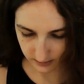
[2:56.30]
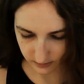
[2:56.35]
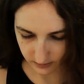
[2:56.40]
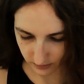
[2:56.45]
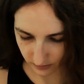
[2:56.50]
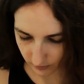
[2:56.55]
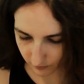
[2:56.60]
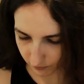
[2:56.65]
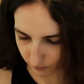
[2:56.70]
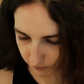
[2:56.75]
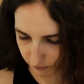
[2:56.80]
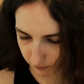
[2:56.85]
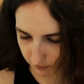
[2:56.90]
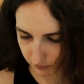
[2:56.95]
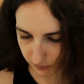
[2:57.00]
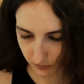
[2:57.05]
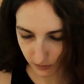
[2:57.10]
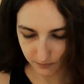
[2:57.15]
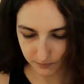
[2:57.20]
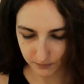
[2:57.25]
Layers are
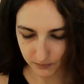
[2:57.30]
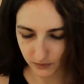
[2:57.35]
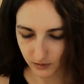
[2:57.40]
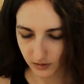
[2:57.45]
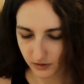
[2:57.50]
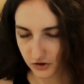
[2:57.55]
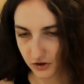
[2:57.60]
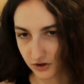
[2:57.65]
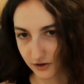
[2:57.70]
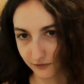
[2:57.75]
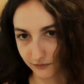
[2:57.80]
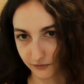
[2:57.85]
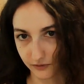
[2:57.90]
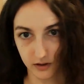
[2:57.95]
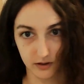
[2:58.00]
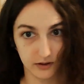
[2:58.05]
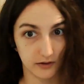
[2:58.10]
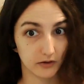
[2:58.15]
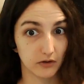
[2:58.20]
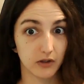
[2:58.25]
purple
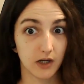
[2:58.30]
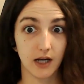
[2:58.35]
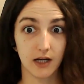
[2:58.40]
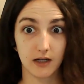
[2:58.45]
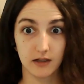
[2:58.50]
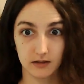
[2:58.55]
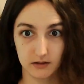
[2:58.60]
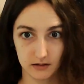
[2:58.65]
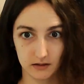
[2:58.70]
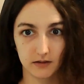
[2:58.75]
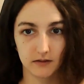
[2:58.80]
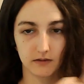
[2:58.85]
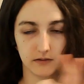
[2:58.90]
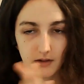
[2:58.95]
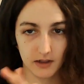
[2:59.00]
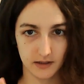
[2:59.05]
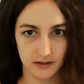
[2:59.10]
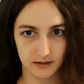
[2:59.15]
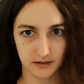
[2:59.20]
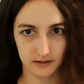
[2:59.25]
chiffon. Okay,
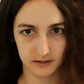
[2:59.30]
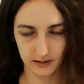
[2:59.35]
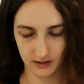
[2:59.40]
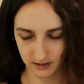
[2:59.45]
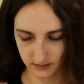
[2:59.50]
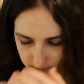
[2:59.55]
what's